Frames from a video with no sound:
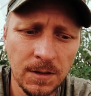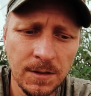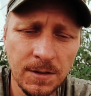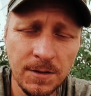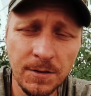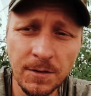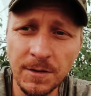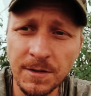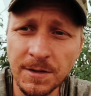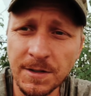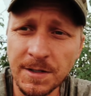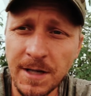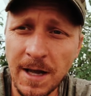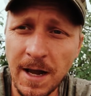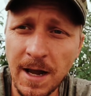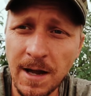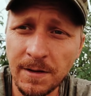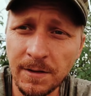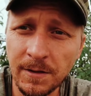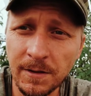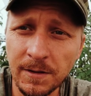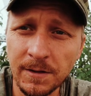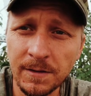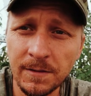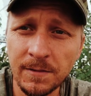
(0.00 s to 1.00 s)
certain
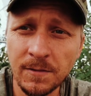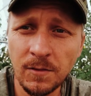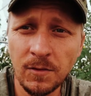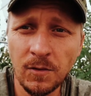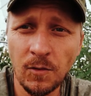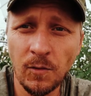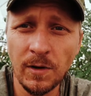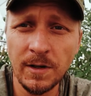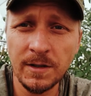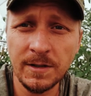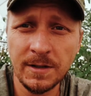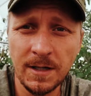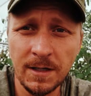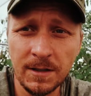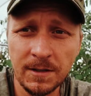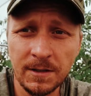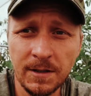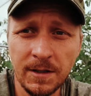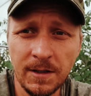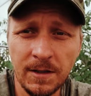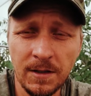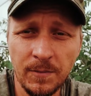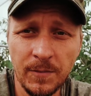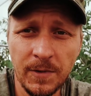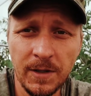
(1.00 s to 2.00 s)
standard to where it's
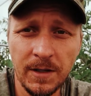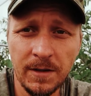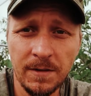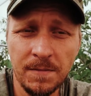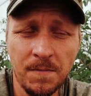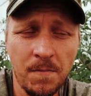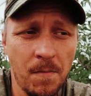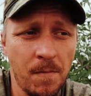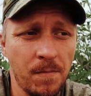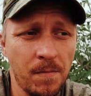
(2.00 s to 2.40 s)
actually going to be